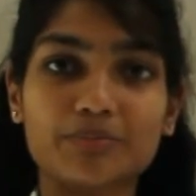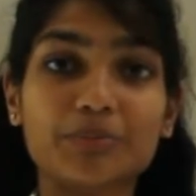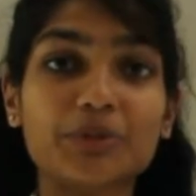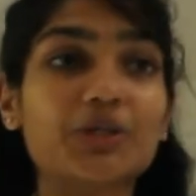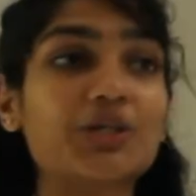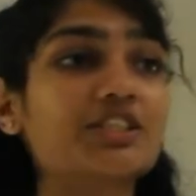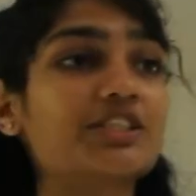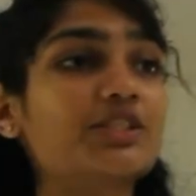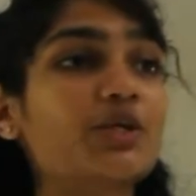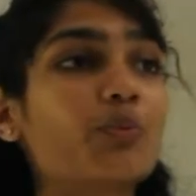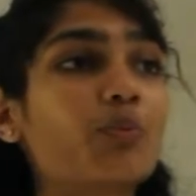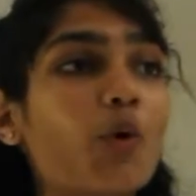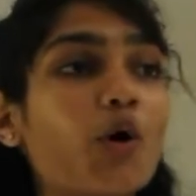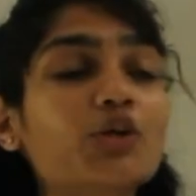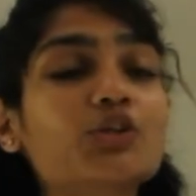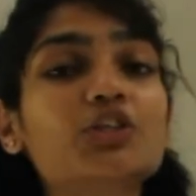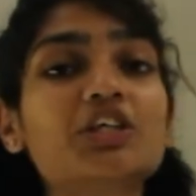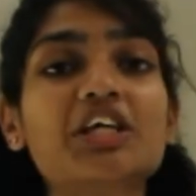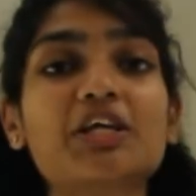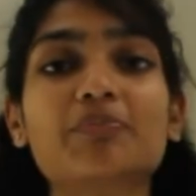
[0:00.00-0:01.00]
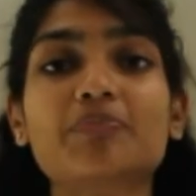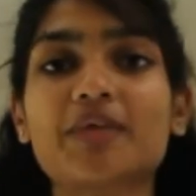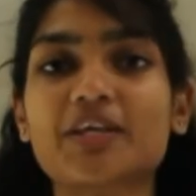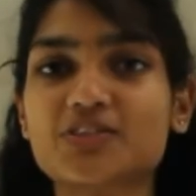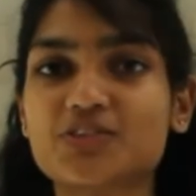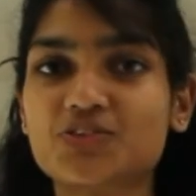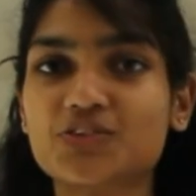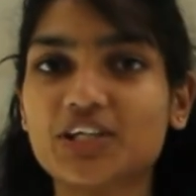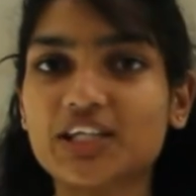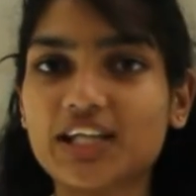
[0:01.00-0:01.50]
because they want to keep that
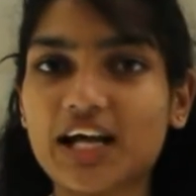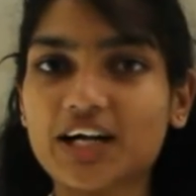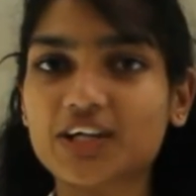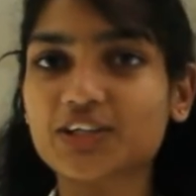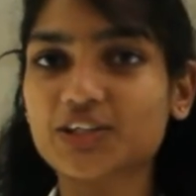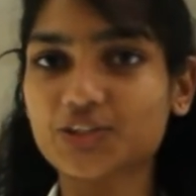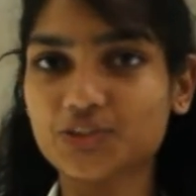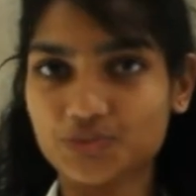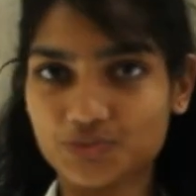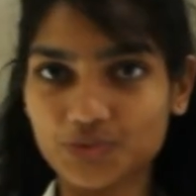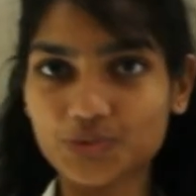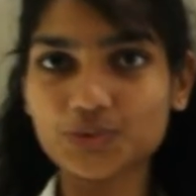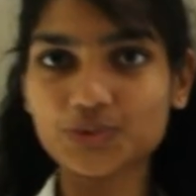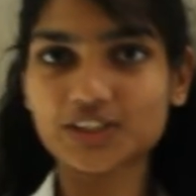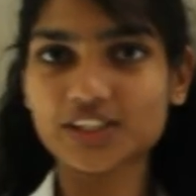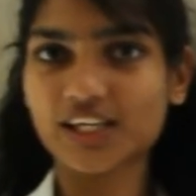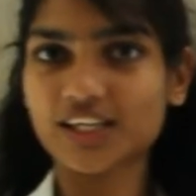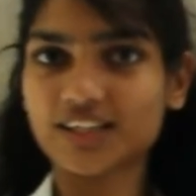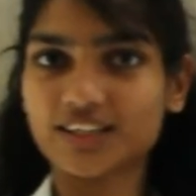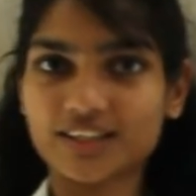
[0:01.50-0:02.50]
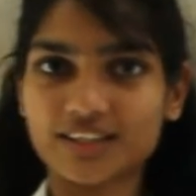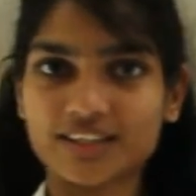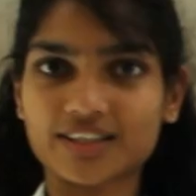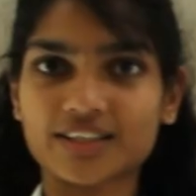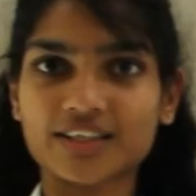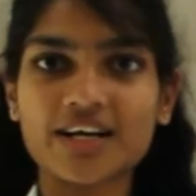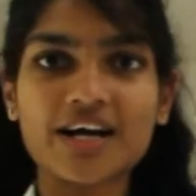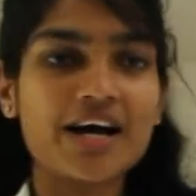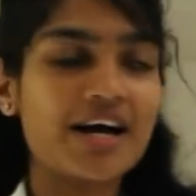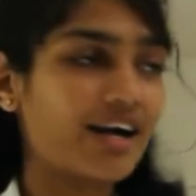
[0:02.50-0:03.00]
Sri Lankan root in the